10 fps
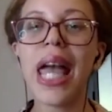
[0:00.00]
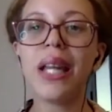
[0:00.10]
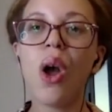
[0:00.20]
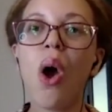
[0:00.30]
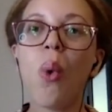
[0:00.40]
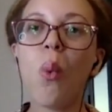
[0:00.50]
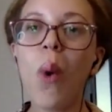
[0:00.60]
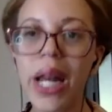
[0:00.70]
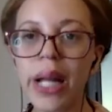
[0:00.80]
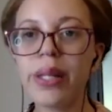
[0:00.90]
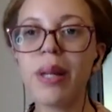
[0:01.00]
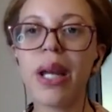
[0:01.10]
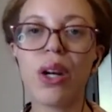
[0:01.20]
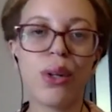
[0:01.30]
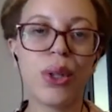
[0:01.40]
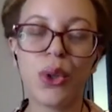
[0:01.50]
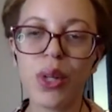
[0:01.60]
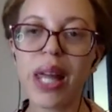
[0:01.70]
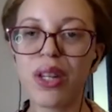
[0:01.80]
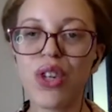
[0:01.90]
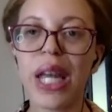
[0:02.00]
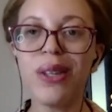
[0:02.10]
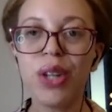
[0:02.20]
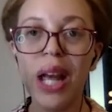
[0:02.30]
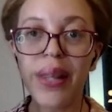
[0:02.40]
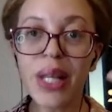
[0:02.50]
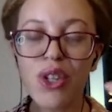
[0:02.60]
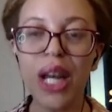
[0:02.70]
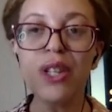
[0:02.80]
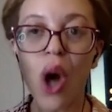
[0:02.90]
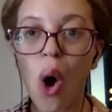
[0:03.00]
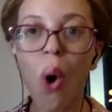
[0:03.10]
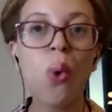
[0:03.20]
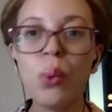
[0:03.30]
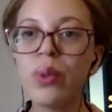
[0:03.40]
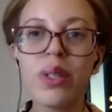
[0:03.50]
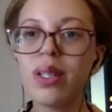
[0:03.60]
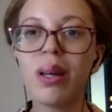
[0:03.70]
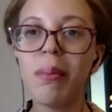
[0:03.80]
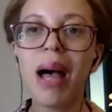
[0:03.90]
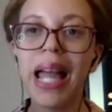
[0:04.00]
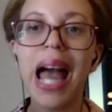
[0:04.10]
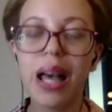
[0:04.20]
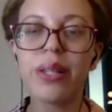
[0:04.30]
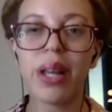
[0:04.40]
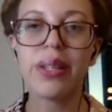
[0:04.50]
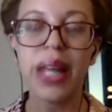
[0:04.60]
And when I send my currency to that exchange, the exchange owns my assets.